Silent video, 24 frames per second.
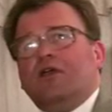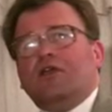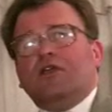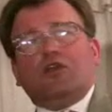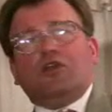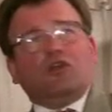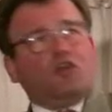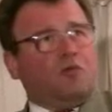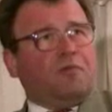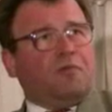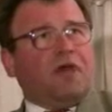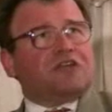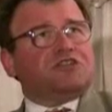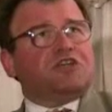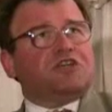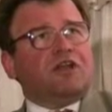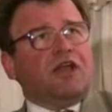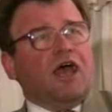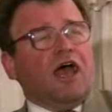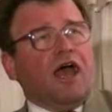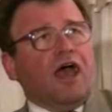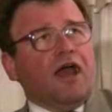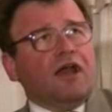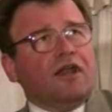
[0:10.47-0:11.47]
Can you imagine
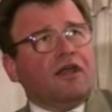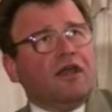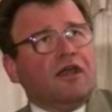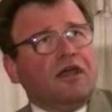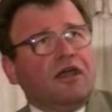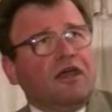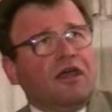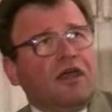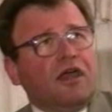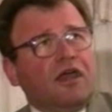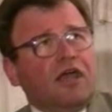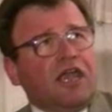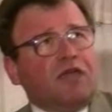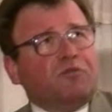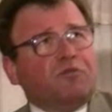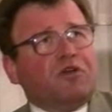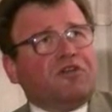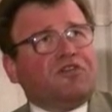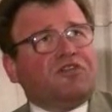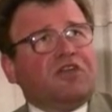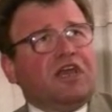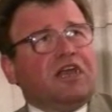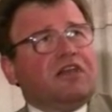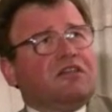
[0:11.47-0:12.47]
that? He
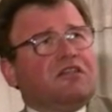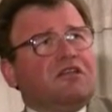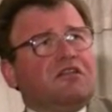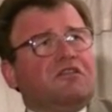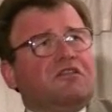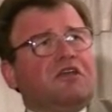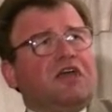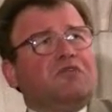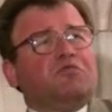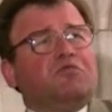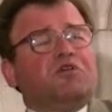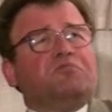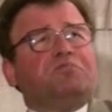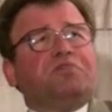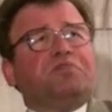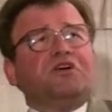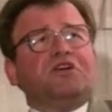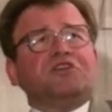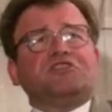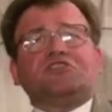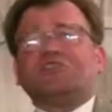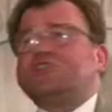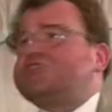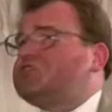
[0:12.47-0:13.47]
would think that they were
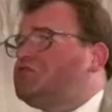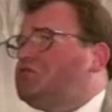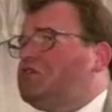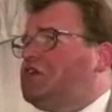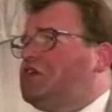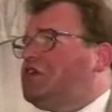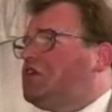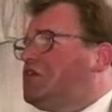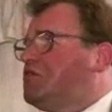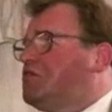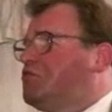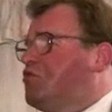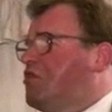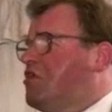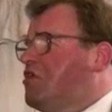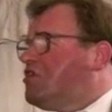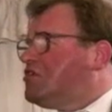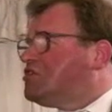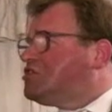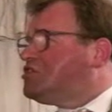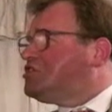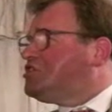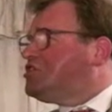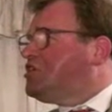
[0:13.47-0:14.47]
persons who needed a
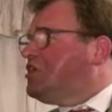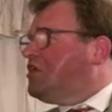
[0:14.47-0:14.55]
wash.